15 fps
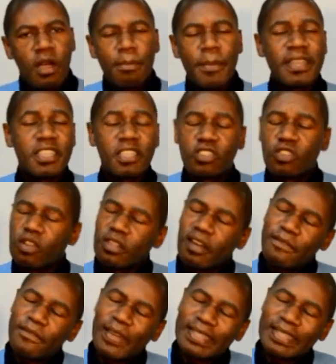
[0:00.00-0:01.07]
Messi scored
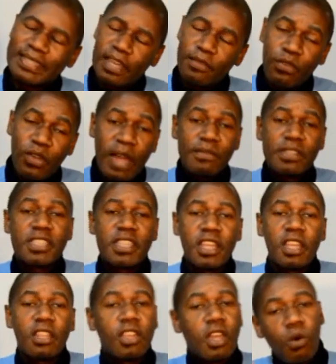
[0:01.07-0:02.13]
a fantastic, if you haven't seen
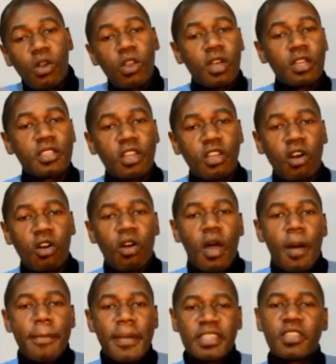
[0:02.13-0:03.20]
it, go and look at the goal.
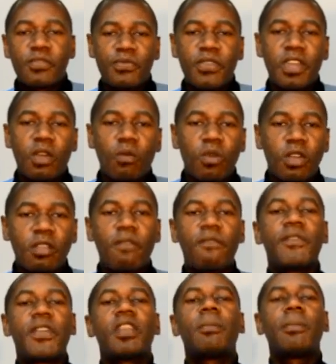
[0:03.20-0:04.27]
Messi's free kick was
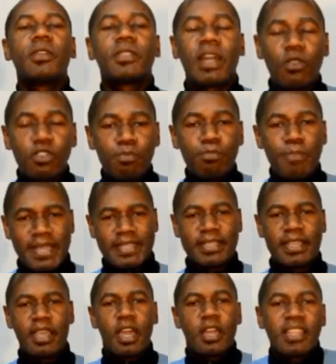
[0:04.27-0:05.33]
phenomenal. That was
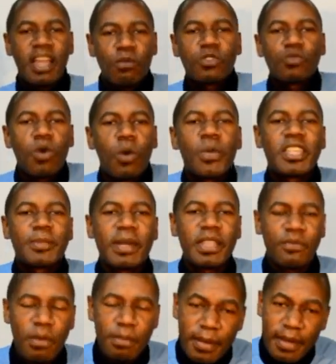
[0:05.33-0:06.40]
Messi. That was what we
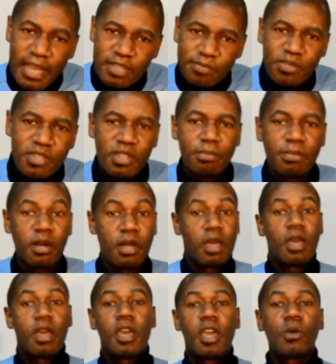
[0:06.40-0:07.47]
expected from him against Brazil,
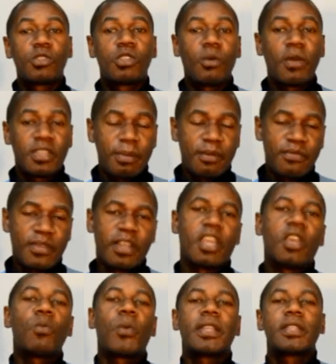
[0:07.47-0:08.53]
but he was nowhere to be found.
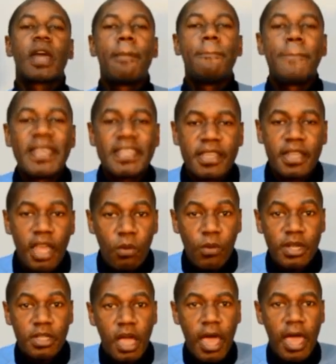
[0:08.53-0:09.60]
He went missing. He
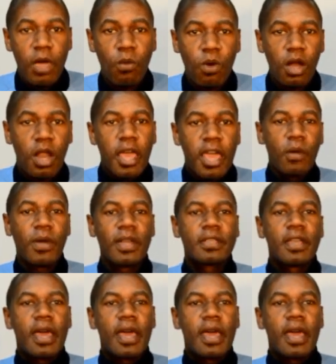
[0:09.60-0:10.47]
went AWOL. He went